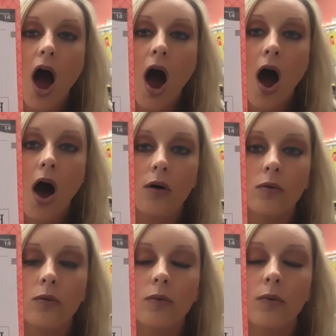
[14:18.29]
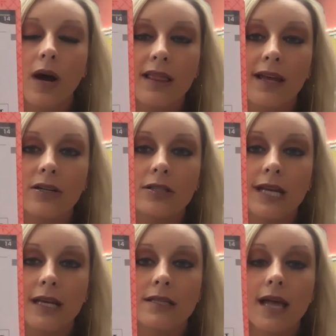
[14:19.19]
Ah. What letter
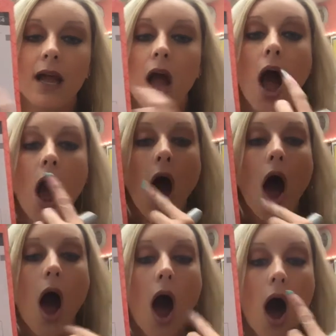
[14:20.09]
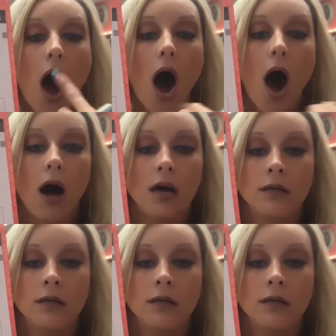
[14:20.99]
sounds like ah?